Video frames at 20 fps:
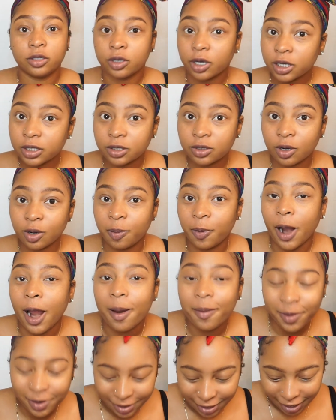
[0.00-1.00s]
Drugstore
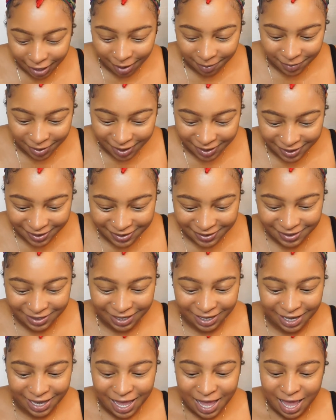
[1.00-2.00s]
primer that I've been
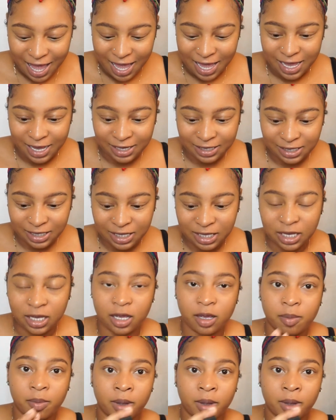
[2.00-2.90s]
using is the